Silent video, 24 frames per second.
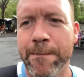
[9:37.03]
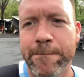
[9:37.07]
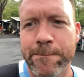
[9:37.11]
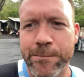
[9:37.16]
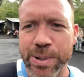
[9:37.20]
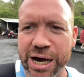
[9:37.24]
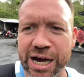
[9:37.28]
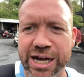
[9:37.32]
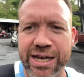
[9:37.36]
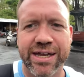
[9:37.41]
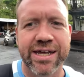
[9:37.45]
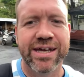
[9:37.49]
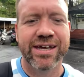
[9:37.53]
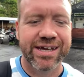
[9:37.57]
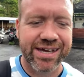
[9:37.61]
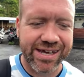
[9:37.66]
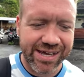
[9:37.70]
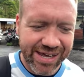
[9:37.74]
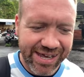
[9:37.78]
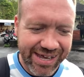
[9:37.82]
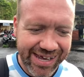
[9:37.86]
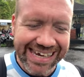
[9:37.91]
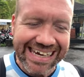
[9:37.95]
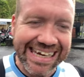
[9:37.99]
But
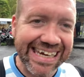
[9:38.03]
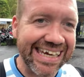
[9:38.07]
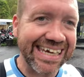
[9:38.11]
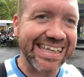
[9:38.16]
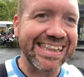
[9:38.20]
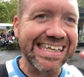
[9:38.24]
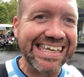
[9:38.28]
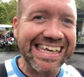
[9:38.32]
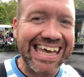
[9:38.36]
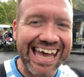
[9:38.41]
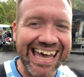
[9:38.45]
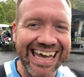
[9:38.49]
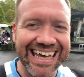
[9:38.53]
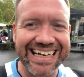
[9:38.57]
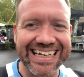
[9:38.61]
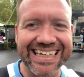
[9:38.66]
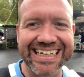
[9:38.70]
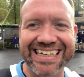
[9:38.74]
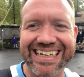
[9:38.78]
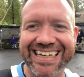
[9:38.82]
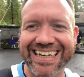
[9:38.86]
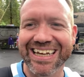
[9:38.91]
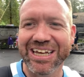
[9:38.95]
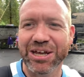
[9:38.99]
in the
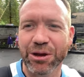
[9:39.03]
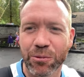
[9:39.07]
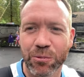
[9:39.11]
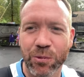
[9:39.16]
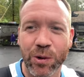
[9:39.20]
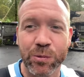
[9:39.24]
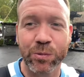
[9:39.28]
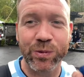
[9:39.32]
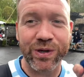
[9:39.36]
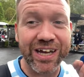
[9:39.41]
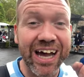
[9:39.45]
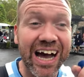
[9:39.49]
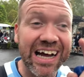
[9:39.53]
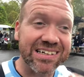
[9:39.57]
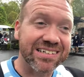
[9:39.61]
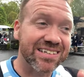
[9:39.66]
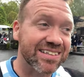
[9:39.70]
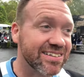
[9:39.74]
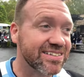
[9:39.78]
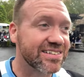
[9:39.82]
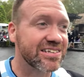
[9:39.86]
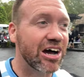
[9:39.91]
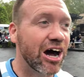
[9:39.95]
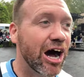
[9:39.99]
end, when we got to
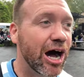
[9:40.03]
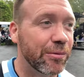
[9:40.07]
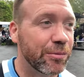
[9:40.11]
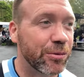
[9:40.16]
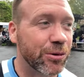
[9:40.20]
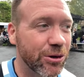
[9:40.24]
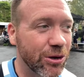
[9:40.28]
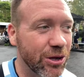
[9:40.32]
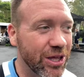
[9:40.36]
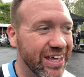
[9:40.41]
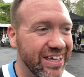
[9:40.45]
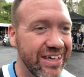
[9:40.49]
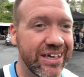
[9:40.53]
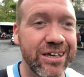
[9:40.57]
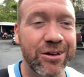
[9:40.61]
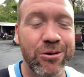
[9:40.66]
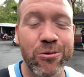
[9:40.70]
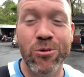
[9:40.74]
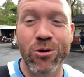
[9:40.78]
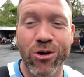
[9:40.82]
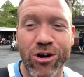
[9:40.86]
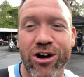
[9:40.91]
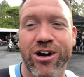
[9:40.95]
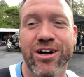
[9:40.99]
the top, it
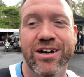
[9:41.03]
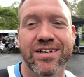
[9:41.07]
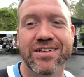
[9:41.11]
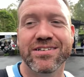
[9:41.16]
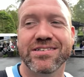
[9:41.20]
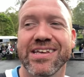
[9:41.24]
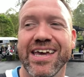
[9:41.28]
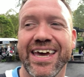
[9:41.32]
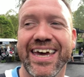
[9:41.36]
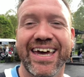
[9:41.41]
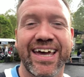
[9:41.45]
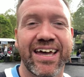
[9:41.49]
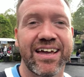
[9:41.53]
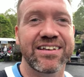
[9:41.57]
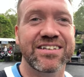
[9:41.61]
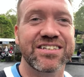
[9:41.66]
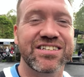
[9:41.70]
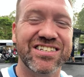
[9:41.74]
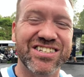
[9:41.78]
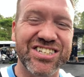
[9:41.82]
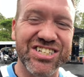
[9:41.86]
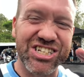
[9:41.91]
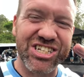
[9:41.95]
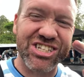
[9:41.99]
was a
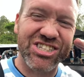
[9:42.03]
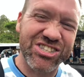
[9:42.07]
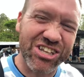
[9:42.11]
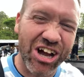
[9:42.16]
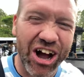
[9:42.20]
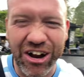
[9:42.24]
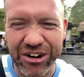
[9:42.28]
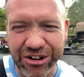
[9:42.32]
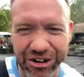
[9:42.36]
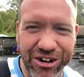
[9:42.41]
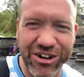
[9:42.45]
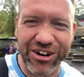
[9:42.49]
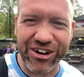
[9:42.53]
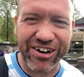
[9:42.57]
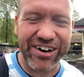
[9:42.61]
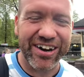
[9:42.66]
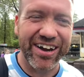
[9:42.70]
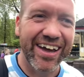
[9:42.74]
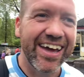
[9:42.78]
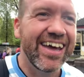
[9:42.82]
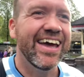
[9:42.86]
stunner.